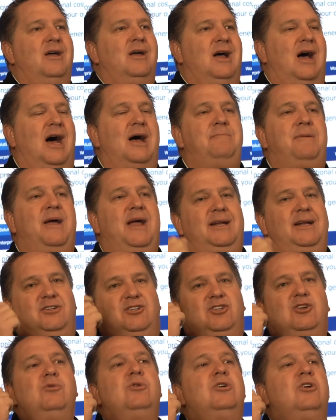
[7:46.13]
I paid
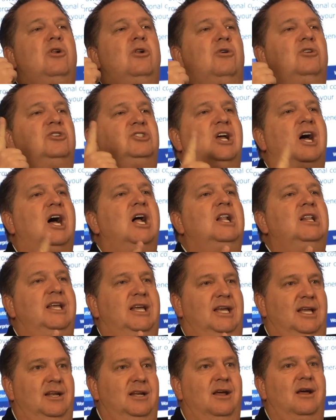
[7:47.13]
$200 a
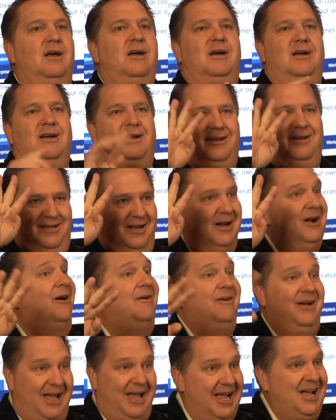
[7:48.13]
lead.
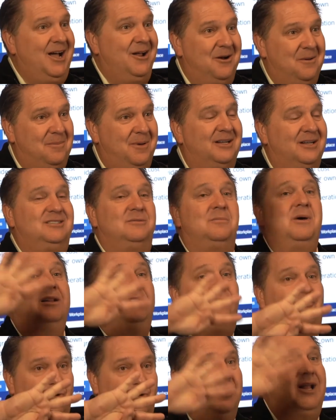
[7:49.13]
$800 a month
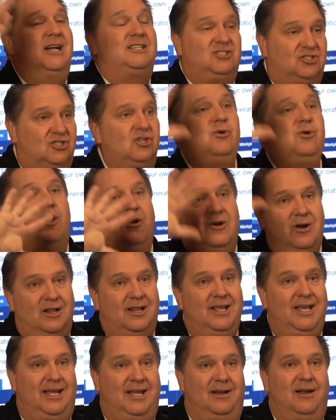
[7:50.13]
for that's $200 a
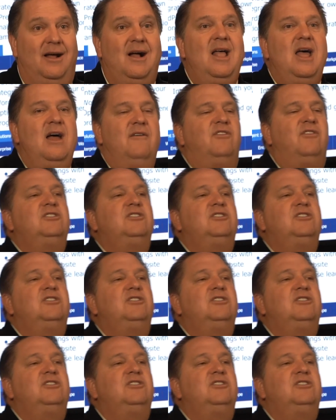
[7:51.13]
lead. For